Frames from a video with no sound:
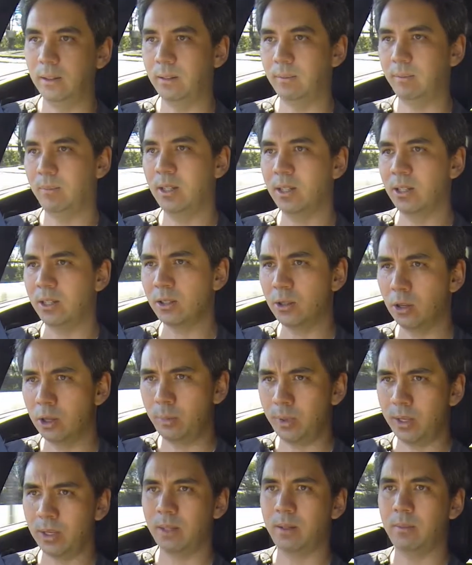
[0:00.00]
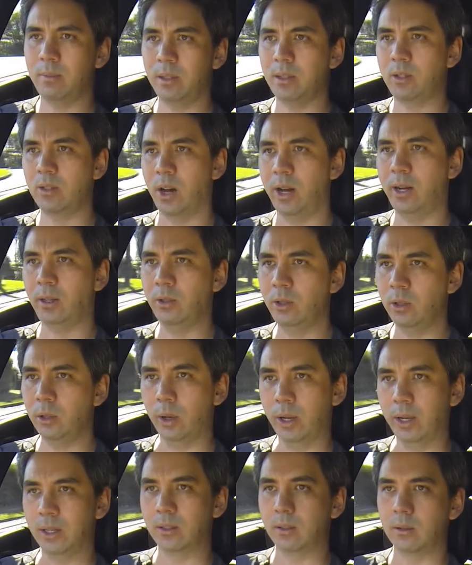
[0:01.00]
You know, it's got a bit of style to
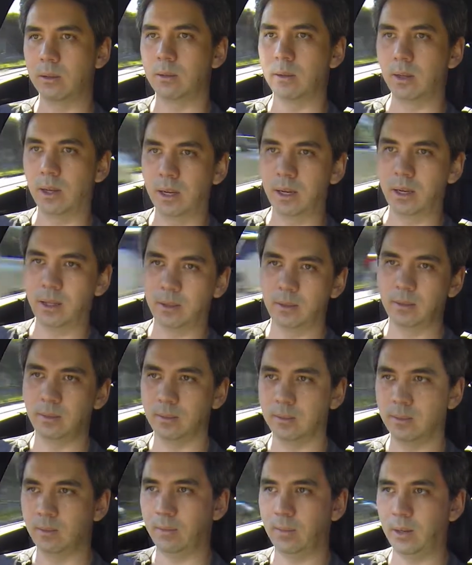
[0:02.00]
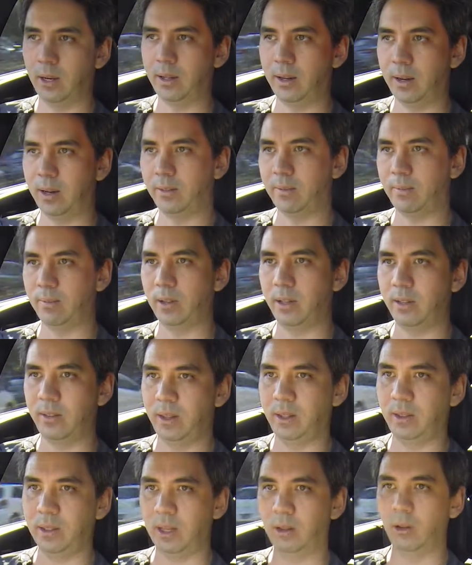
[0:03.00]
it. It's, I
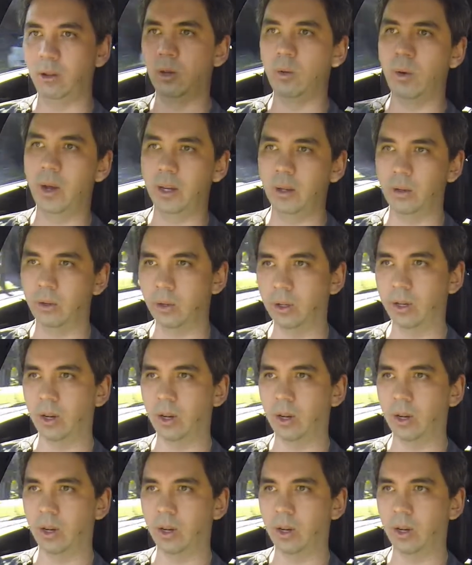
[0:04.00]
think they look quite good.